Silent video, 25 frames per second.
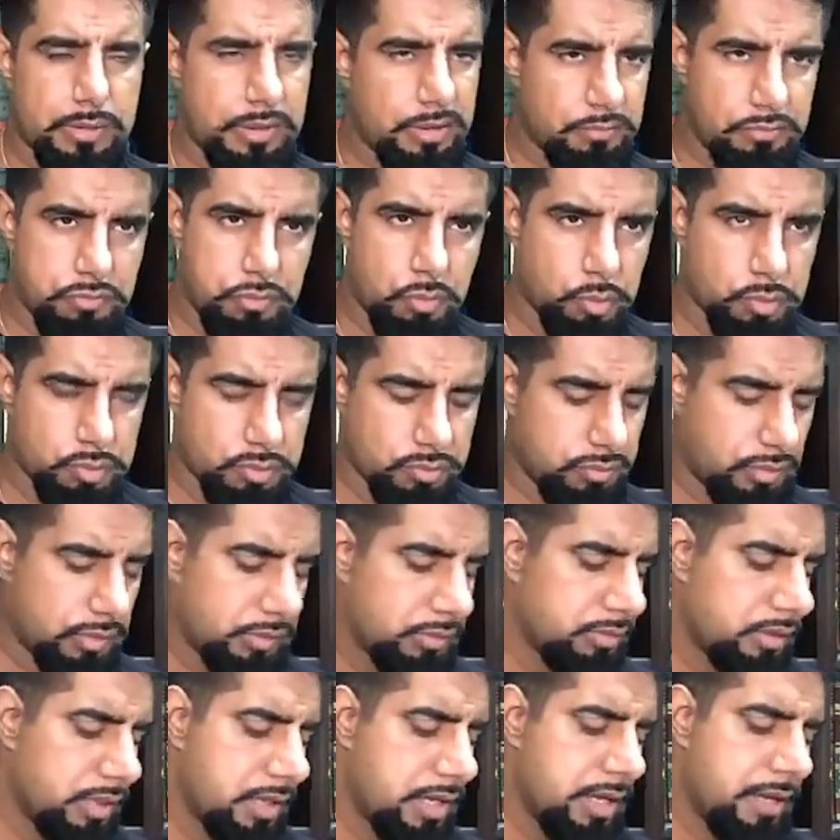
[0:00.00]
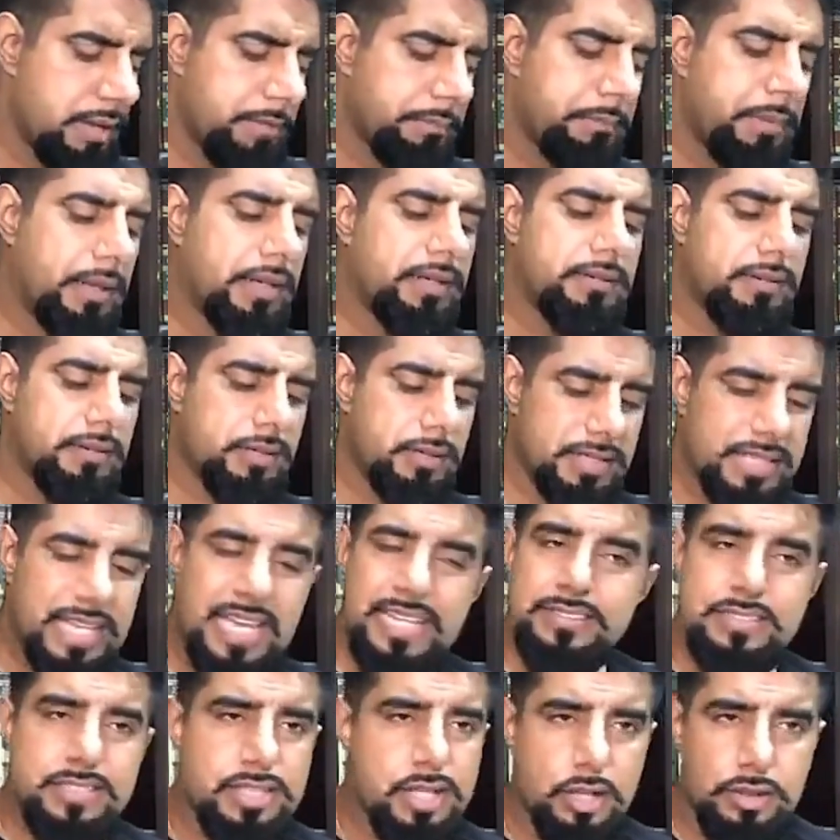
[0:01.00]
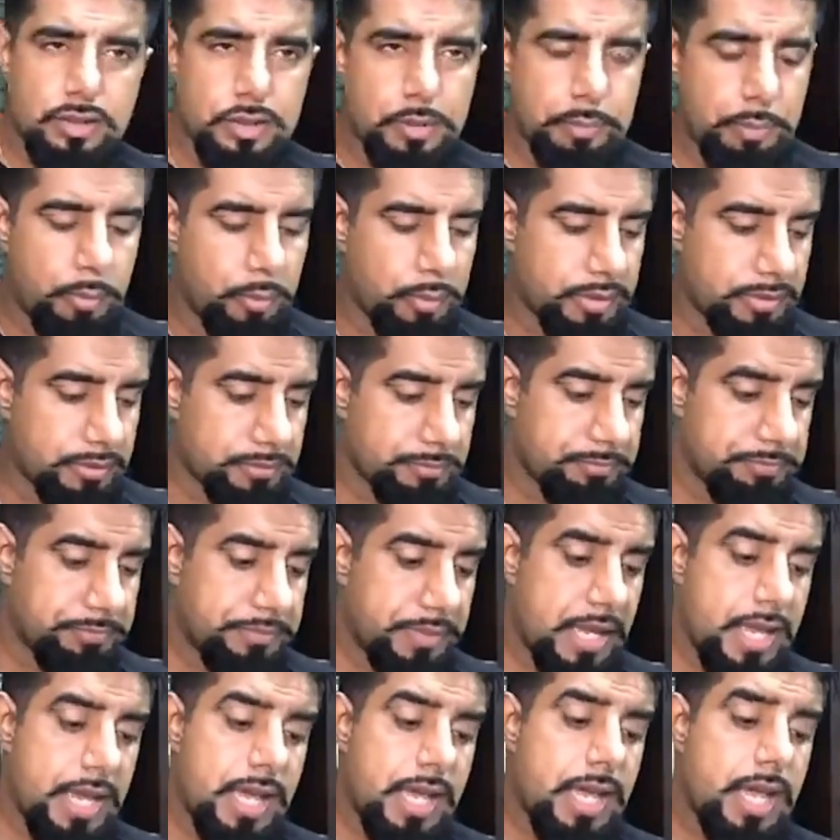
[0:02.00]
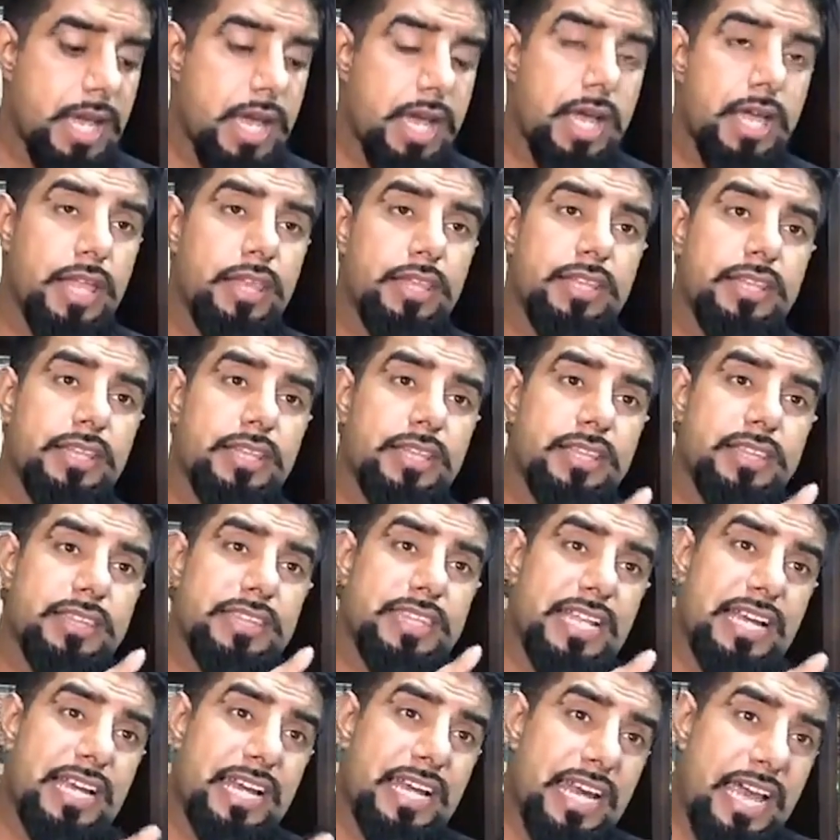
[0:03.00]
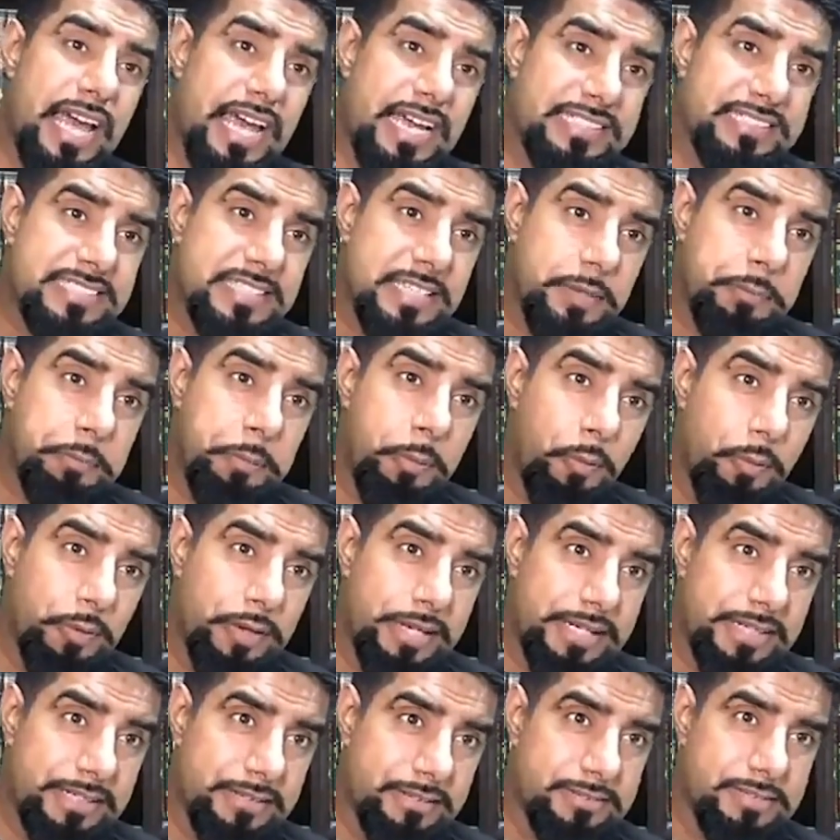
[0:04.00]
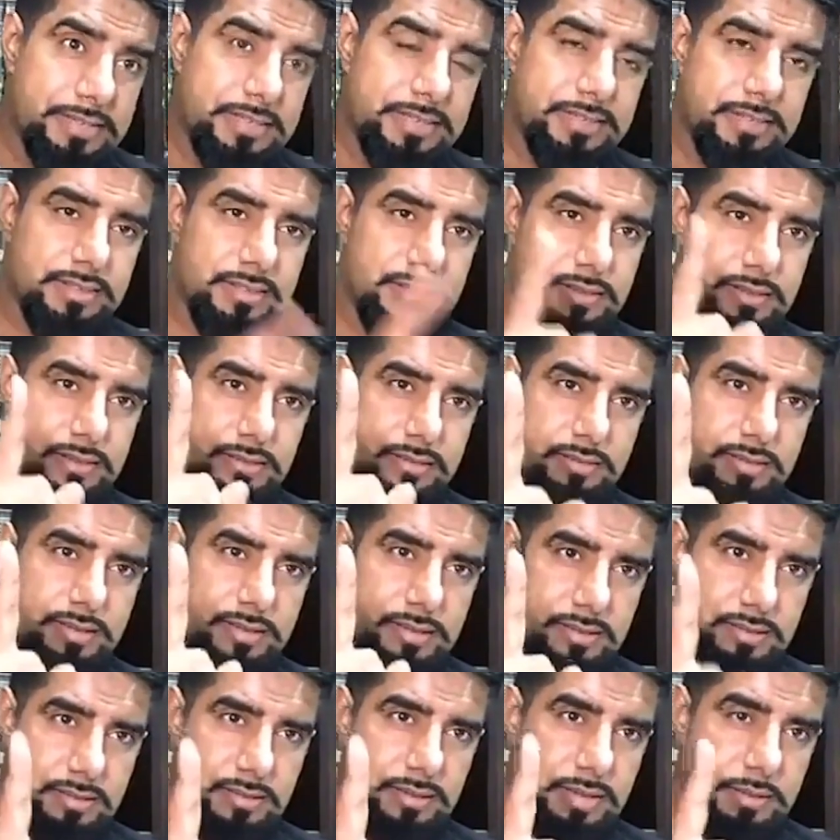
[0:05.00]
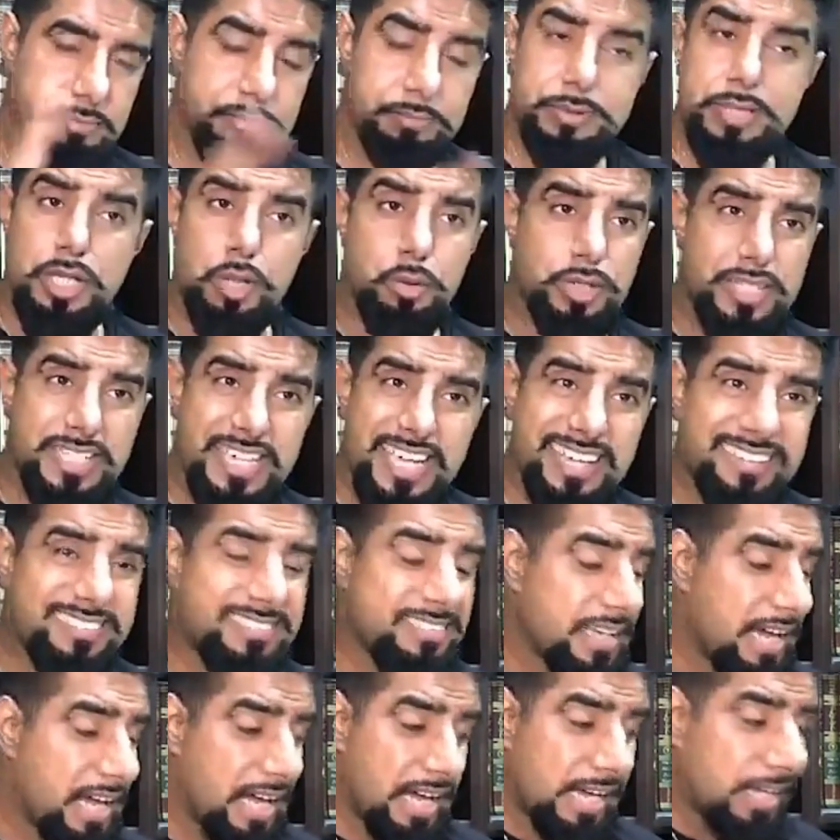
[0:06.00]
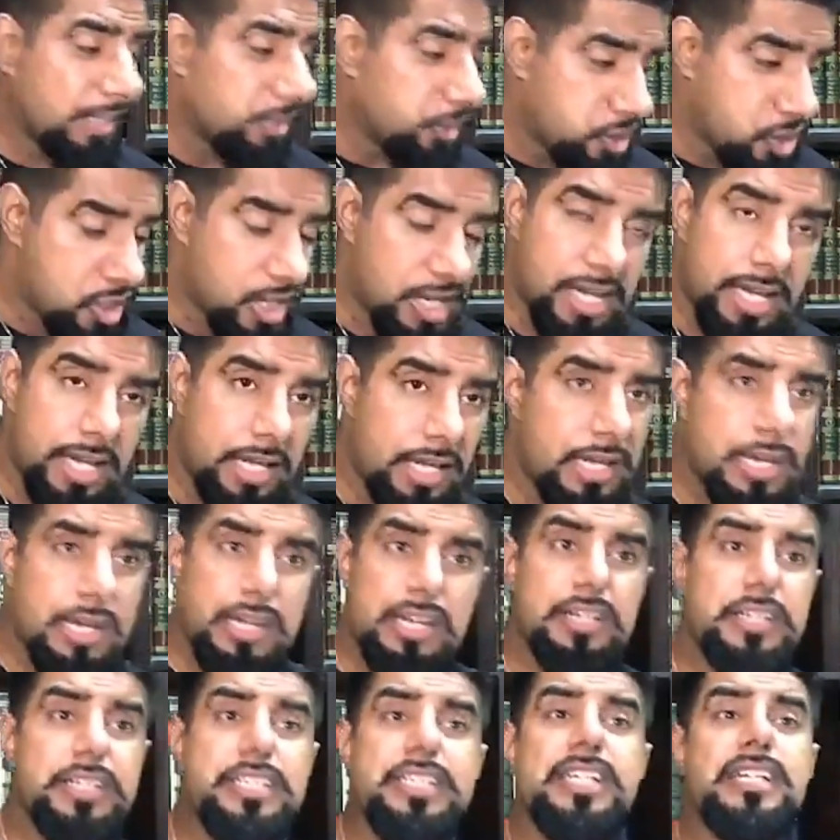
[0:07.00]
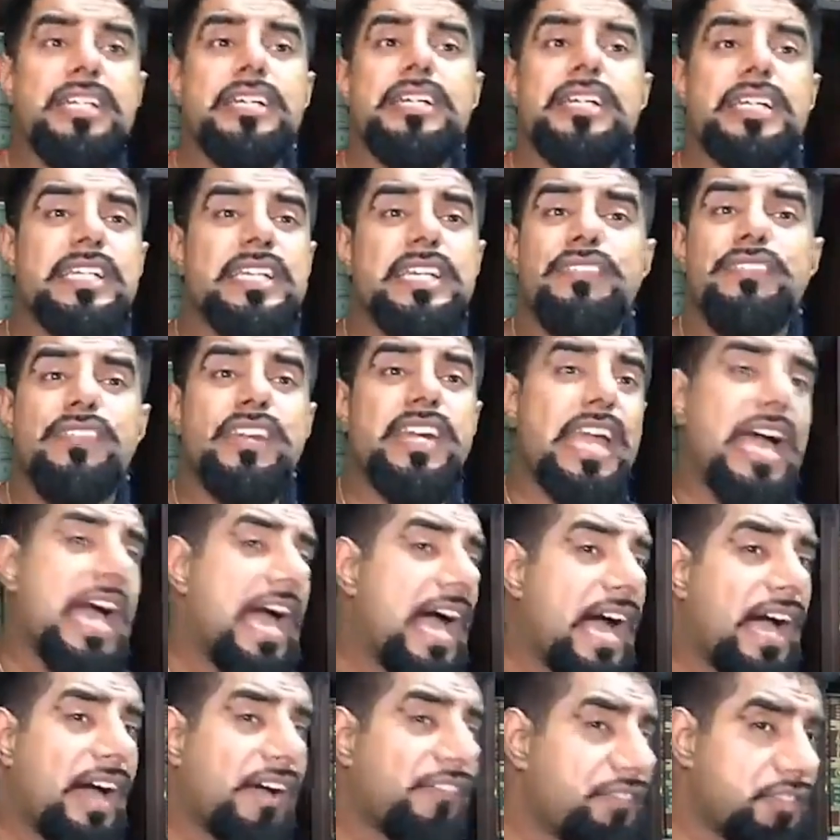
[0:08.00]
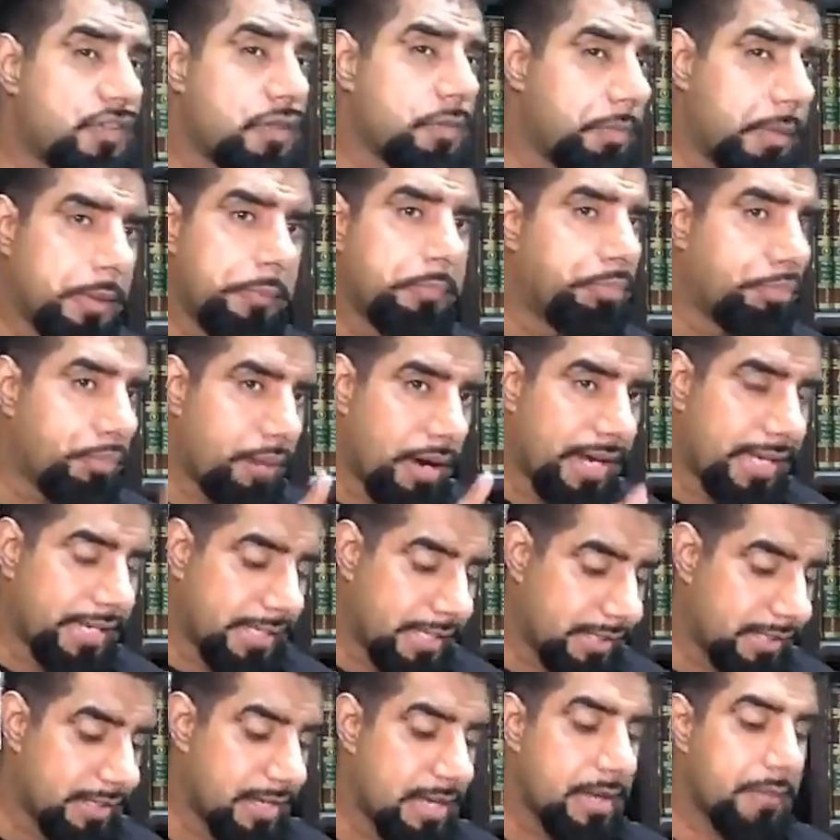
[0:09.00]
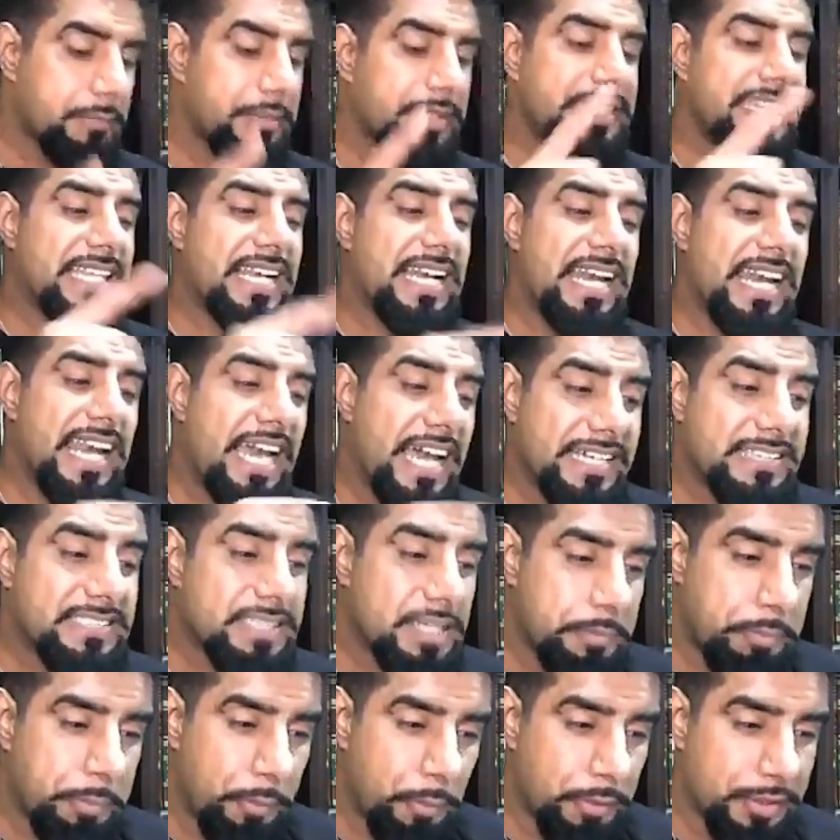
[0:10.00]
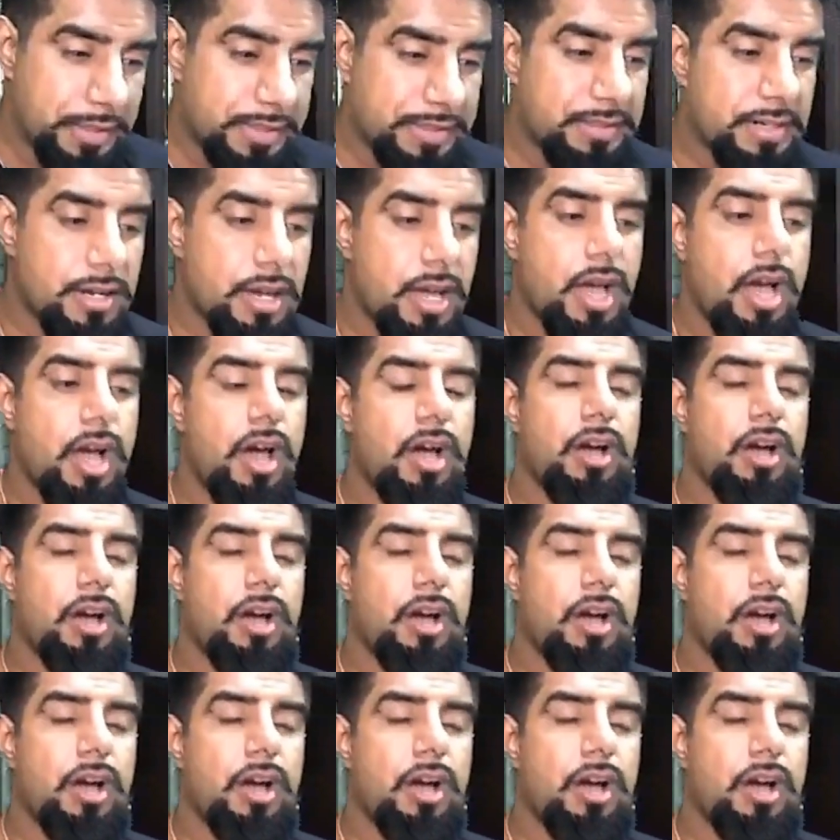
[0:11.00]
being forceful. But that's not the point. The latter point. So yet Aisha didn't even have to be praying. But the latter point.